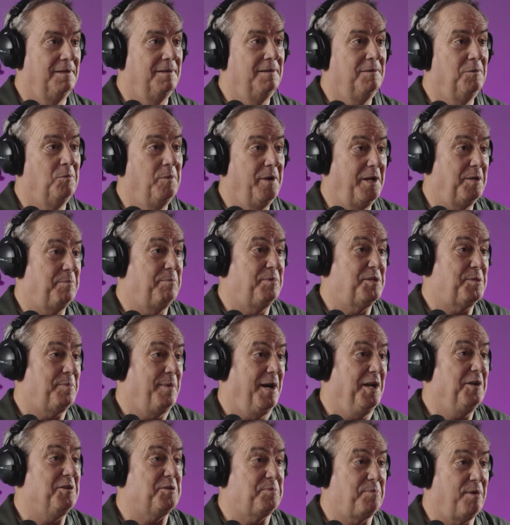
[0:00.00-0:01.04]
Wicked
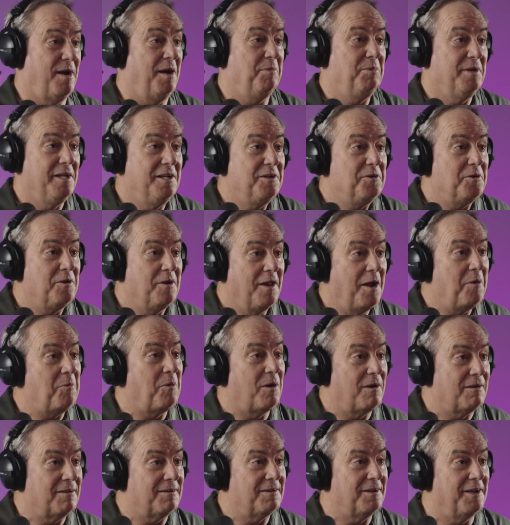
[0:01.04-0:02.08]
Spider's probably in your
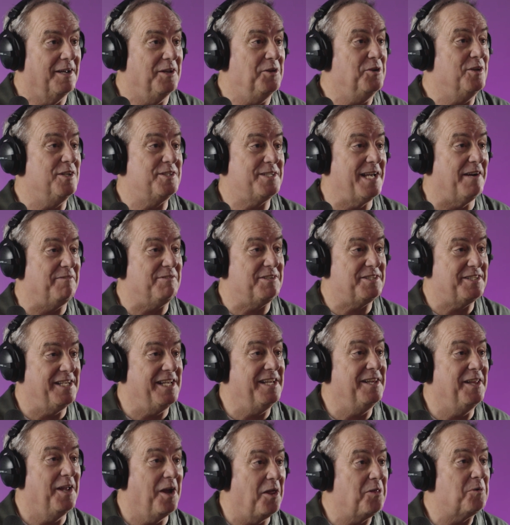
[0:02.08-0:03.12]
network, and you just haven't seen
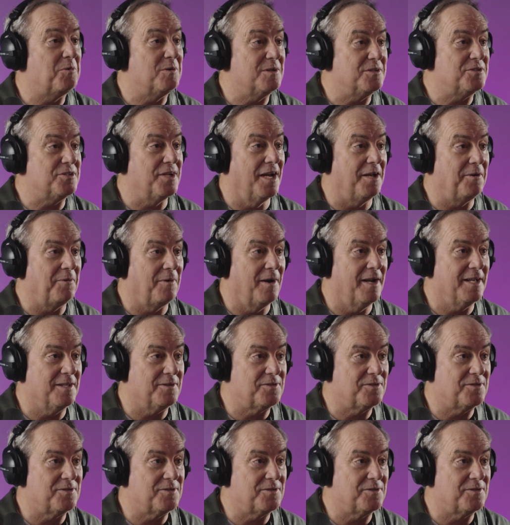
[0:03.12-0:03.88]
the other ones yet, right?